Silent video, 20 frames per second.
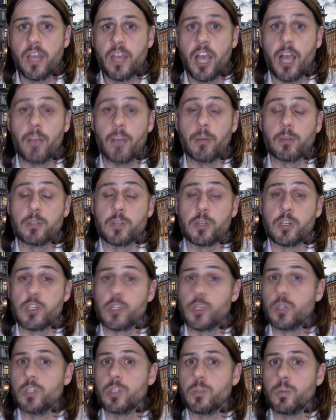I'm also
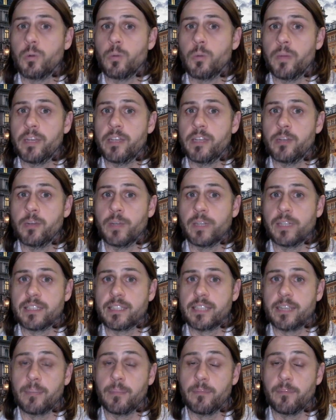sure that we'll be doing
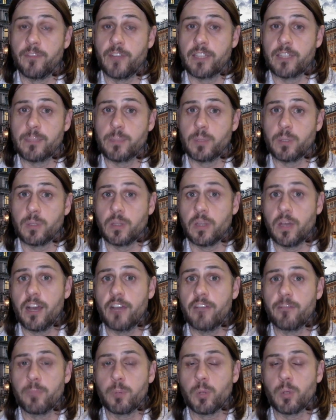some Facebook
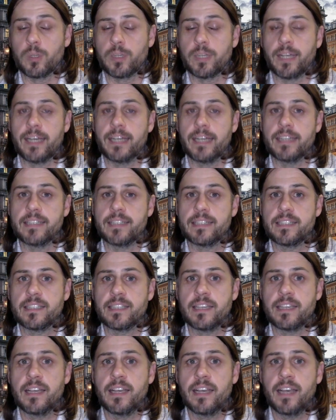Live broadcasts
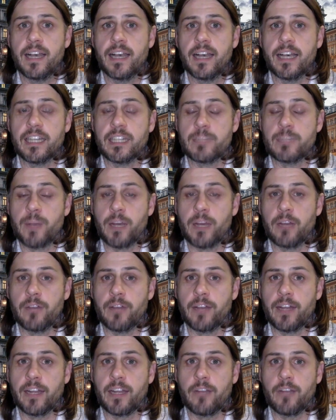Uh, as part of
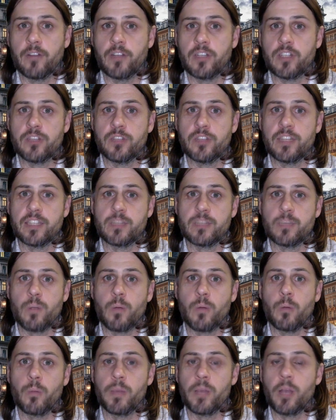our coverage of this, where
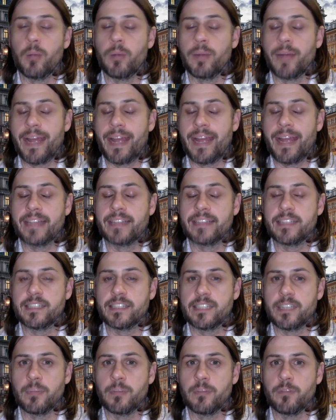we'll be able to answer
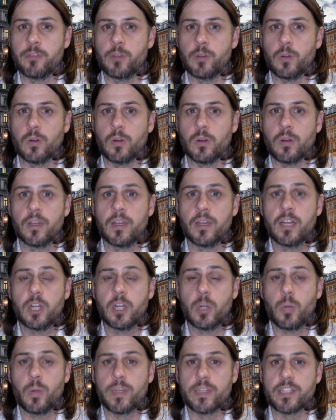some of your
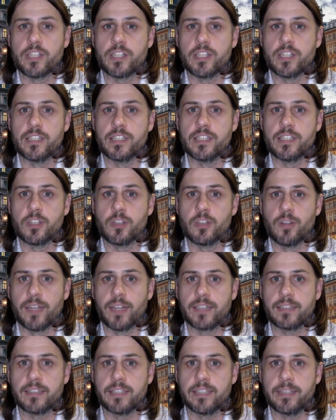questions
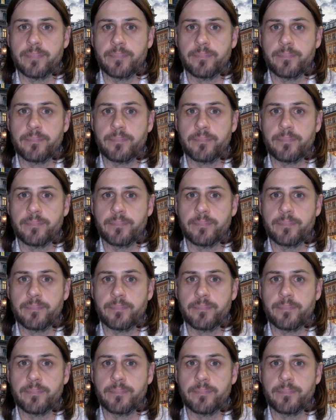directly.